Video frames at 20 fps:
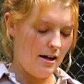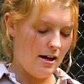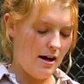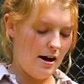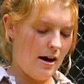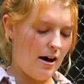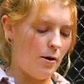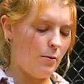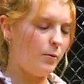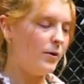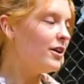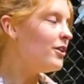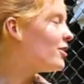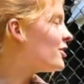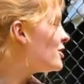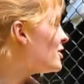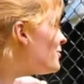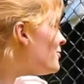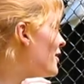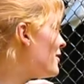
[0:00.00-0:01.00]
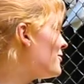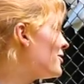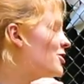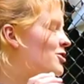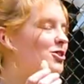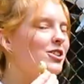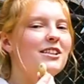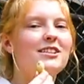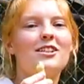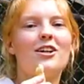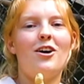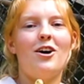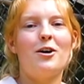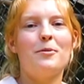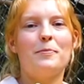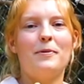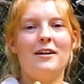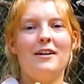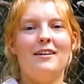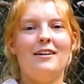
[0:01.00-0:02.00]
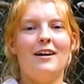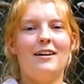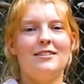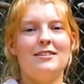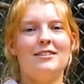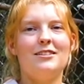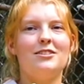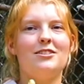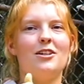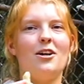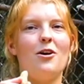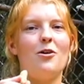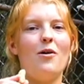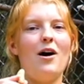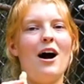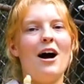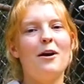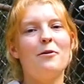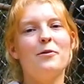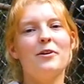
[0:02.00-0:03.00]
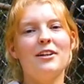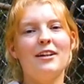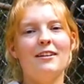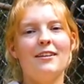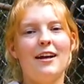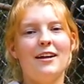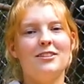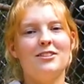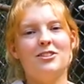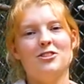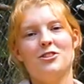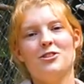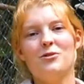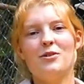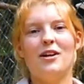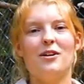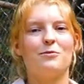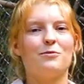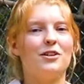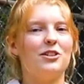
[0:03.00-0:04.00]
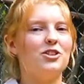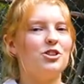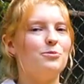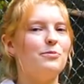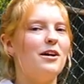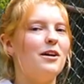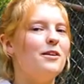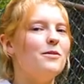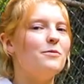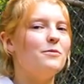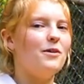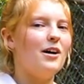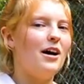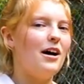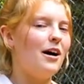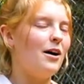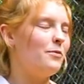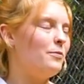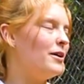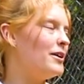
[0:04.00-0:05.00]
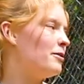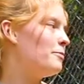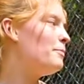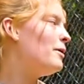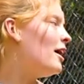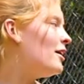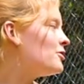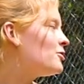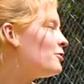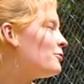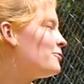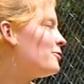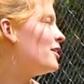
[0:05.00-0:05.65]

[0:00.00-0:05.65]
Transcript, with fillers: Uh, Willard's favorite treats are peanuts, so I really like to do enrichment uh, with puzzle